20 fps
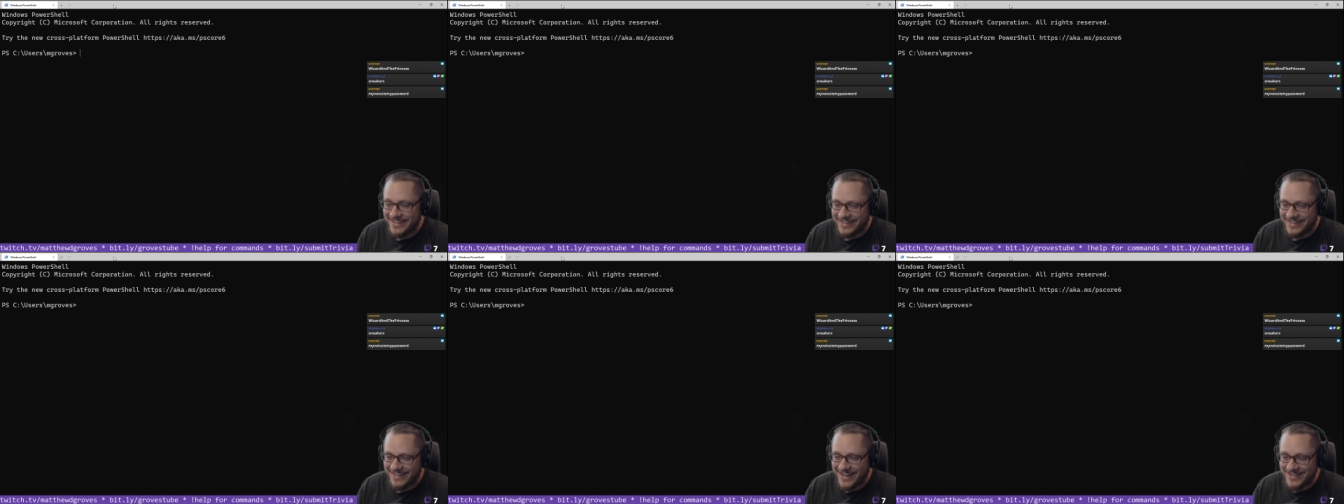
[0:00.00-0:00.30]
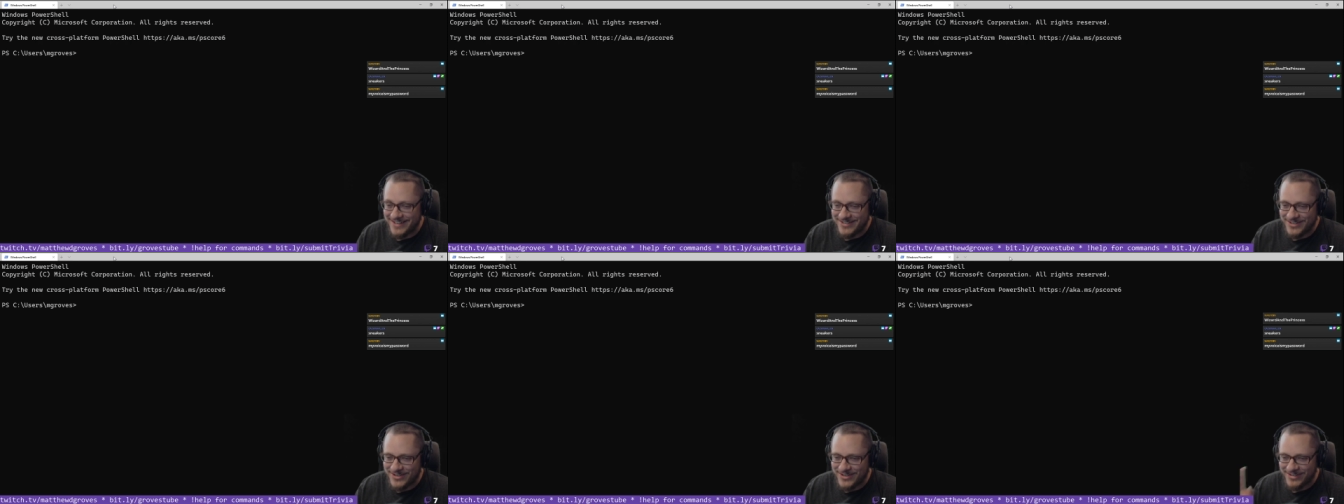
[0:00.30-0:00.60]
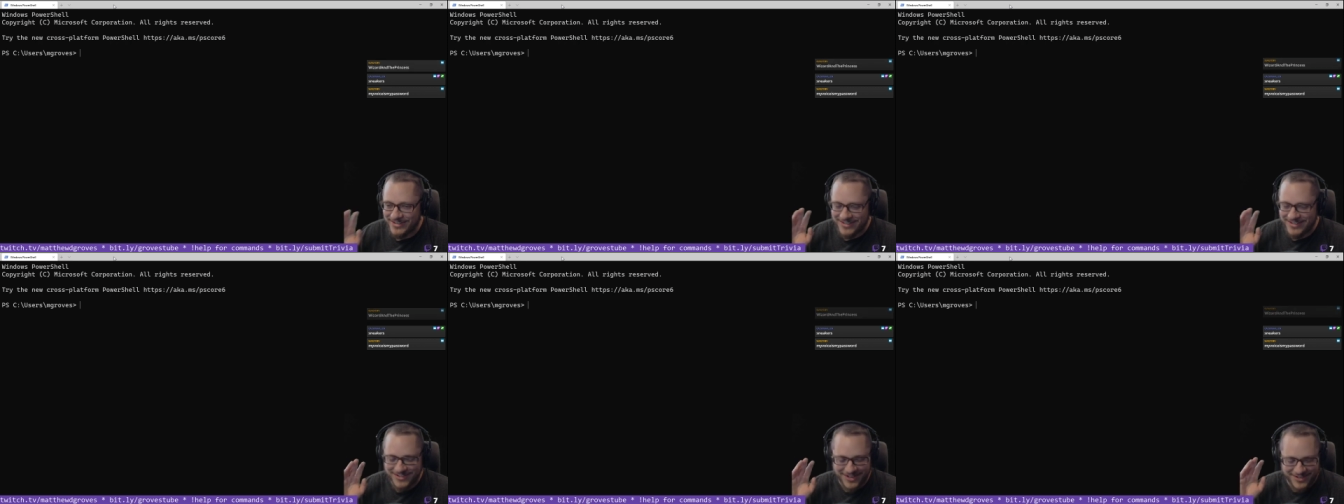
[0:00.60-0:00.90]
guys
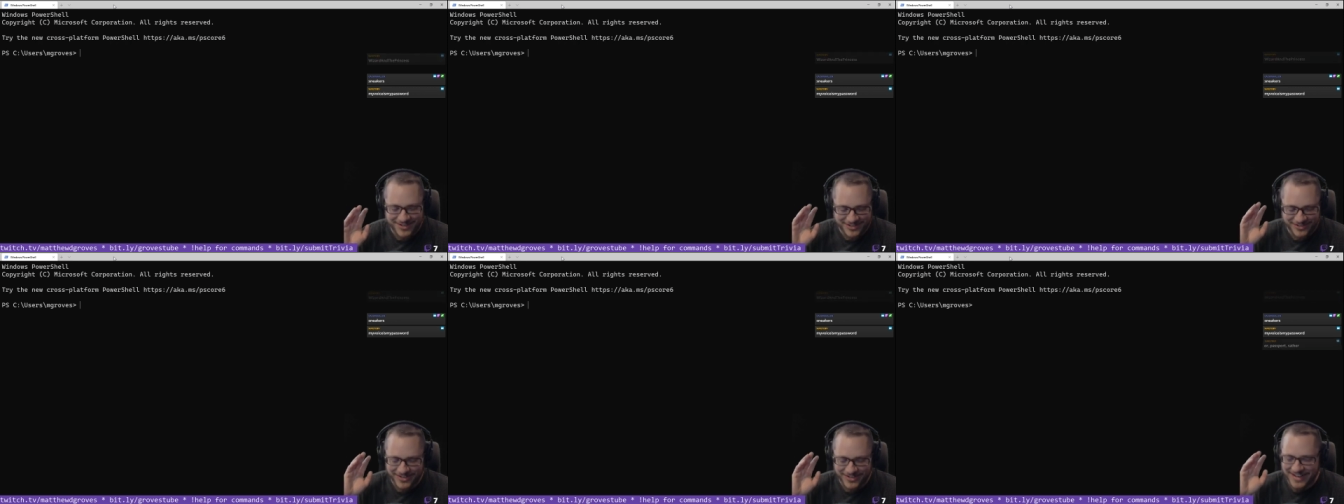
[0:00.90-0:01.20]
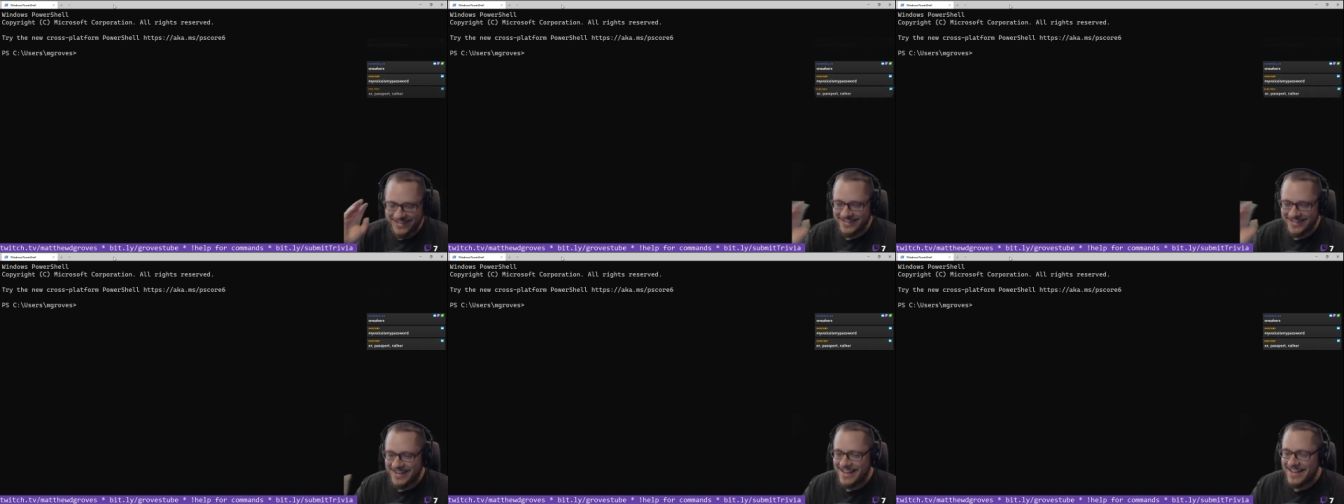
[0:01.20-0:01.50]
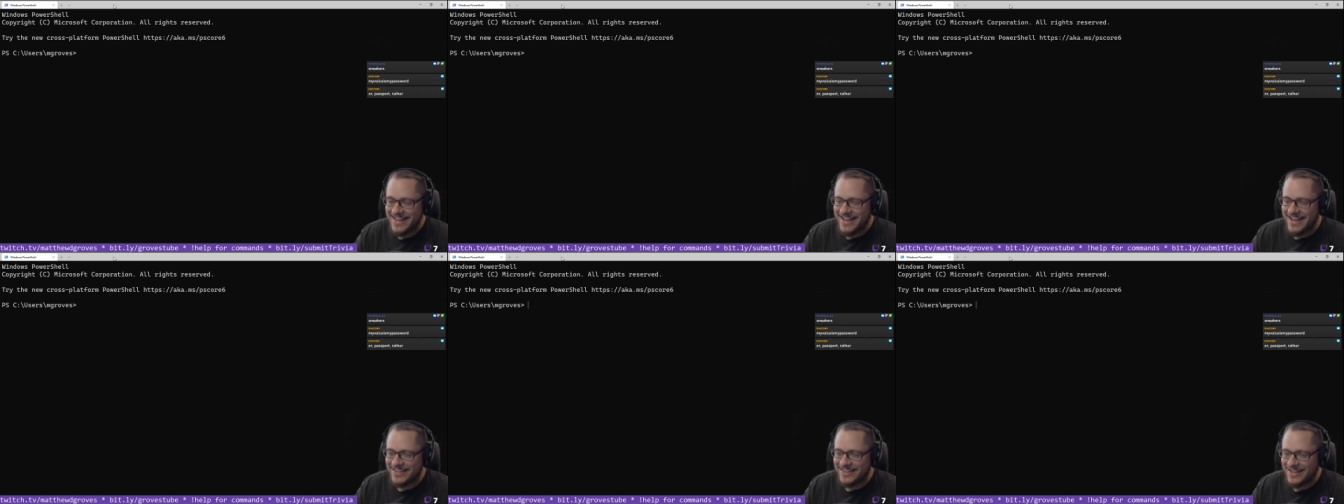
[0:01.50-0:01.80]
are great.
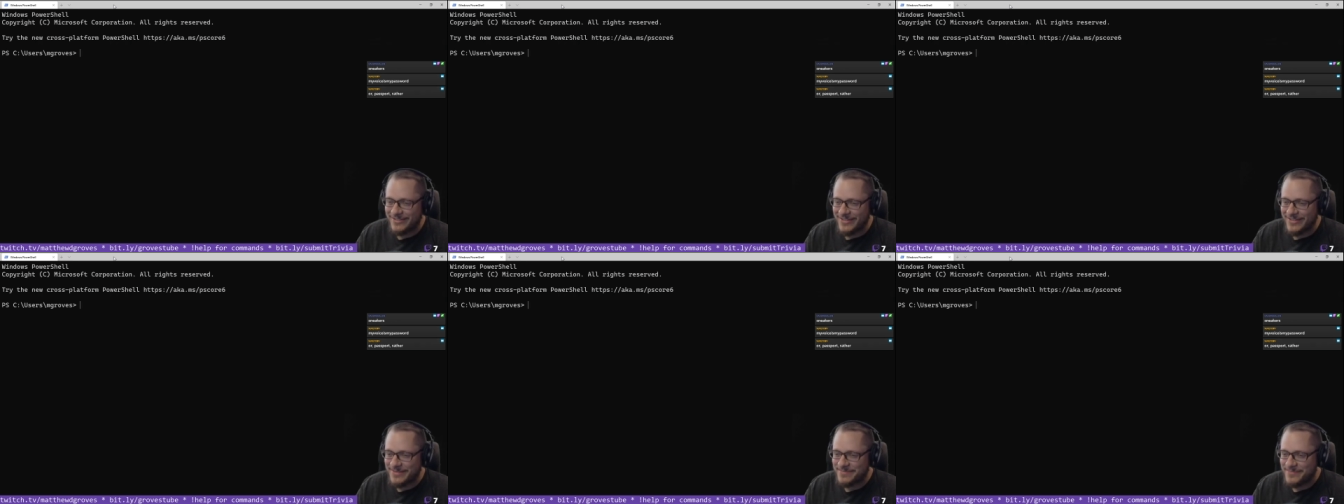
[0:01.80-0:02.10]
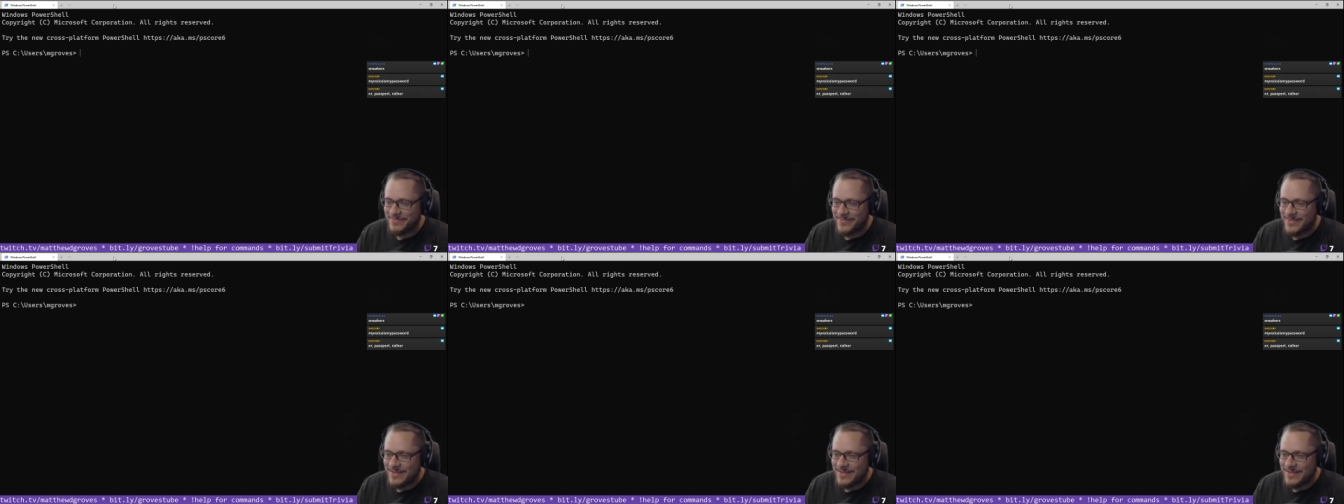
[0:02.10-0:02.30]
I love it.